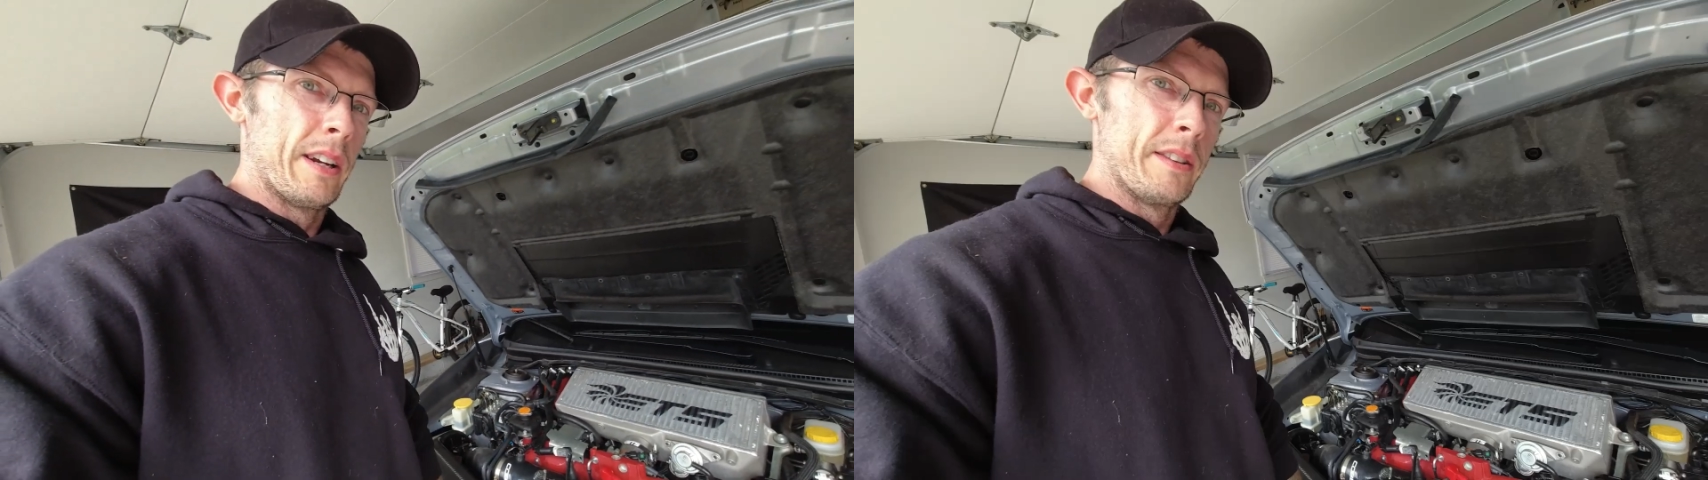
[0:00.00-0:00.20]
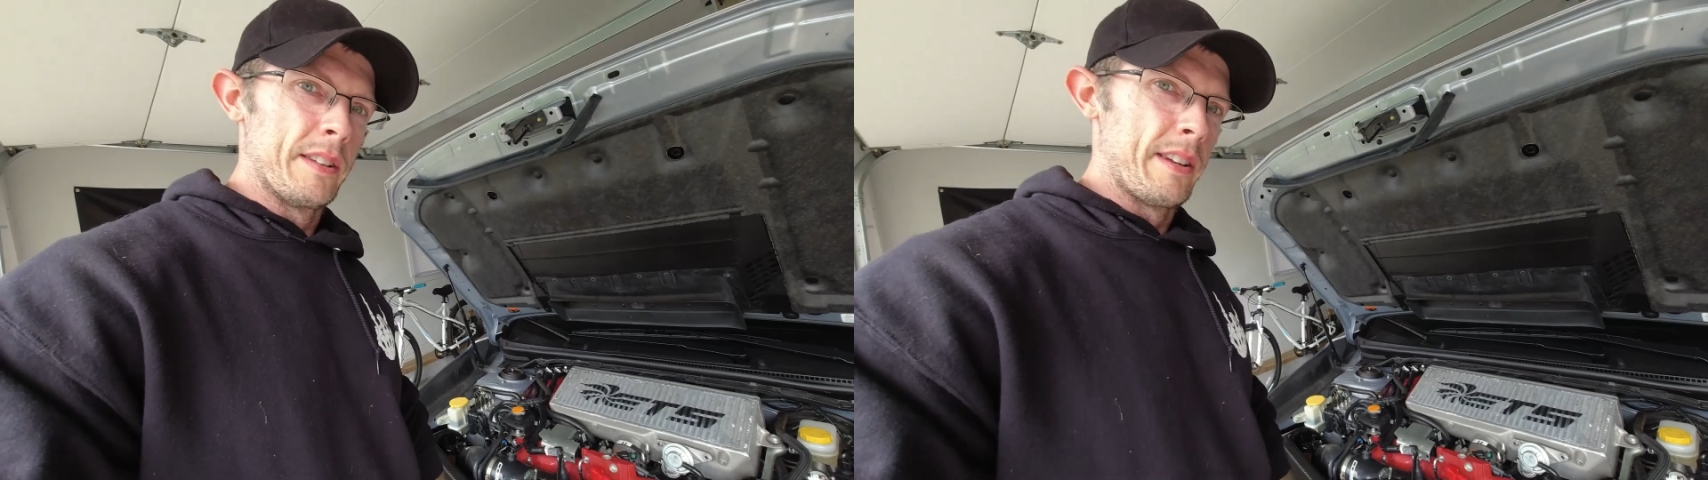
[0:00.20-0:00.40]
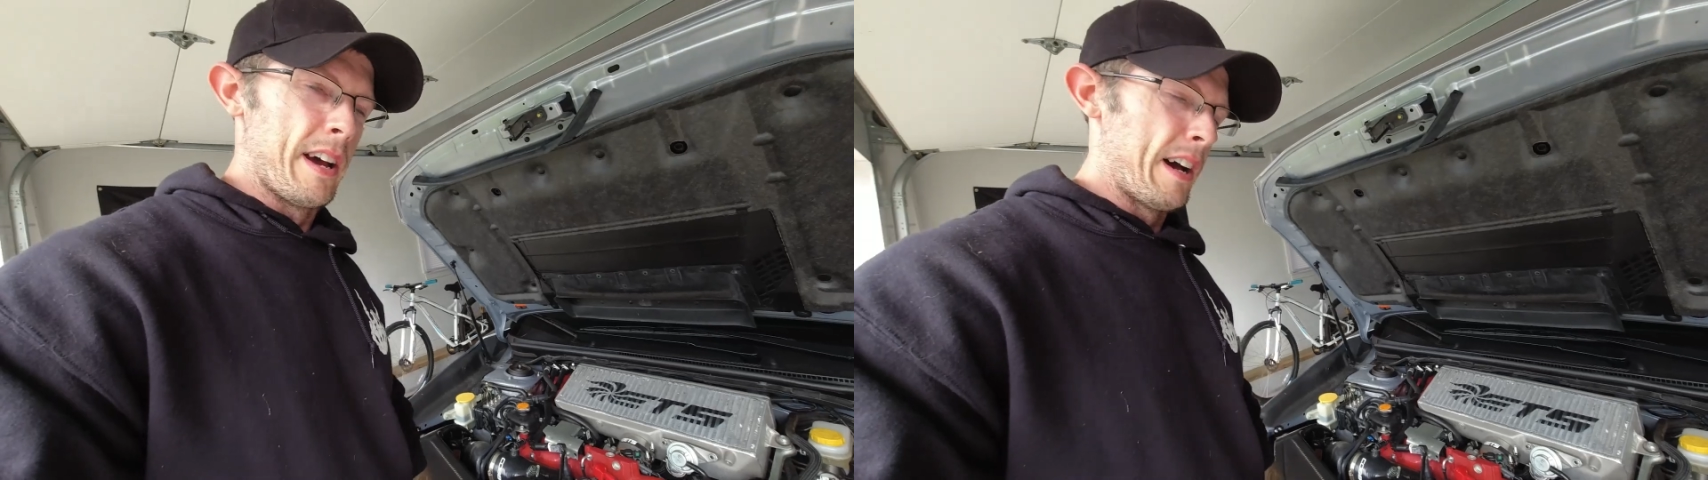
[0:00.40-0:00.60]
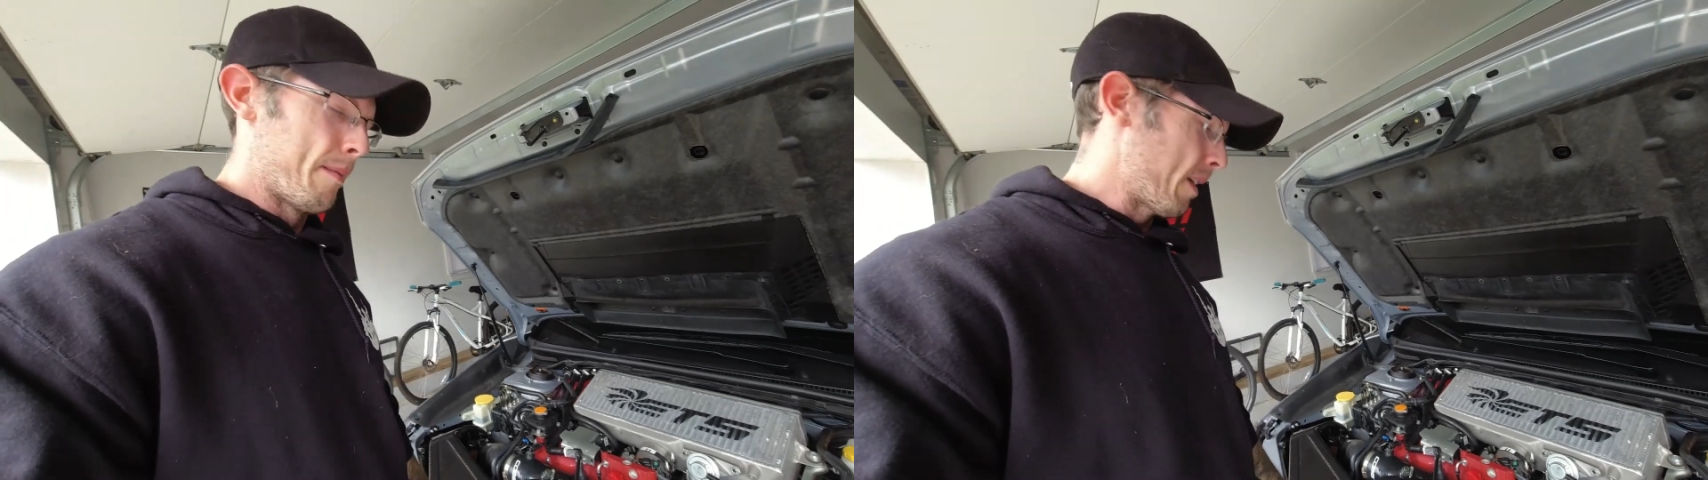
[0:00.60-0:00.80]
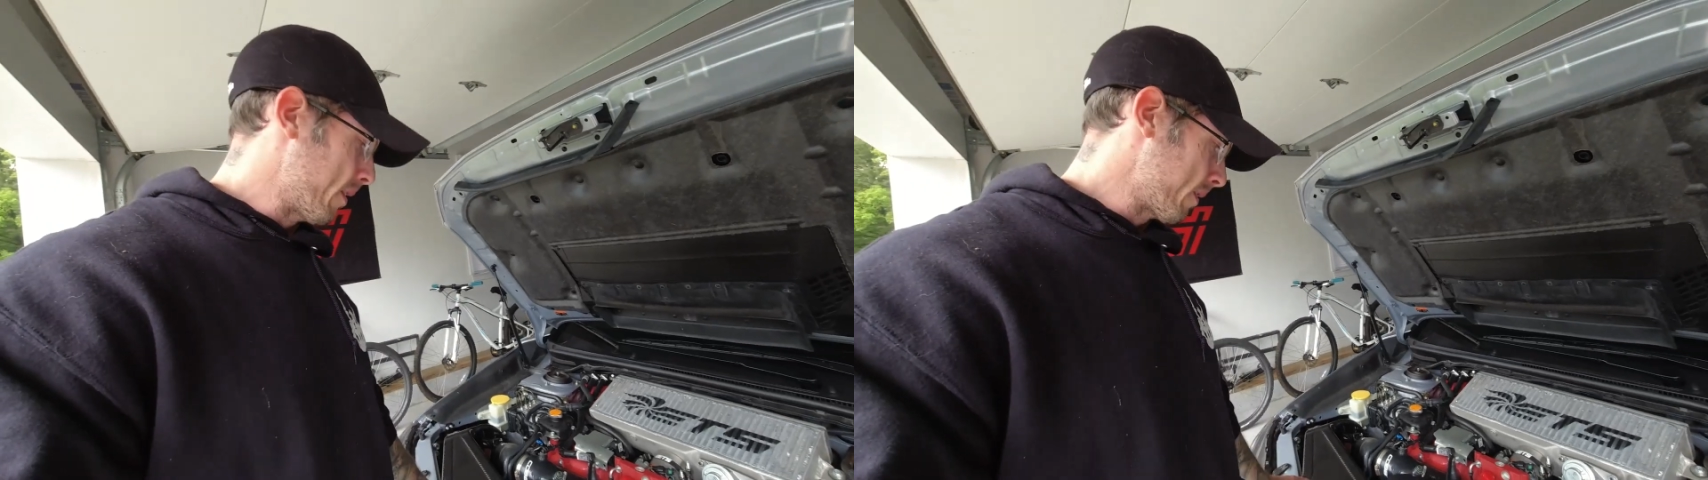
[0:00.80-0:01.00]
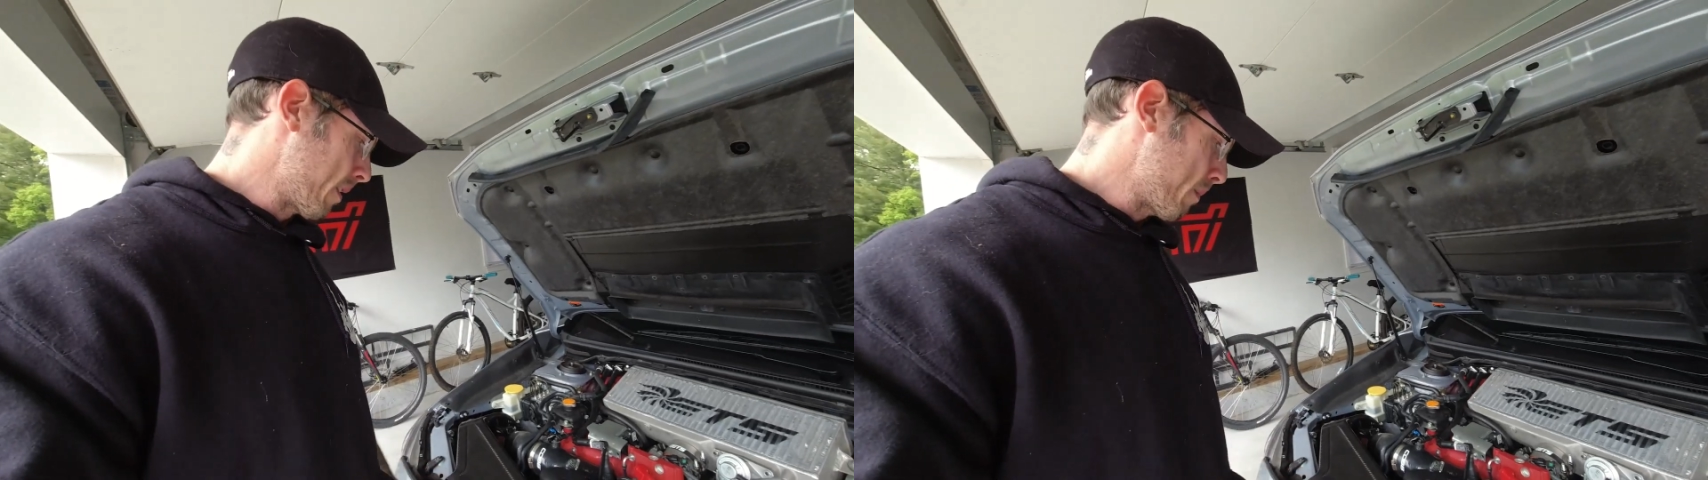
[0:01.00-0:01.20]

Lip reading: and at the time I was like,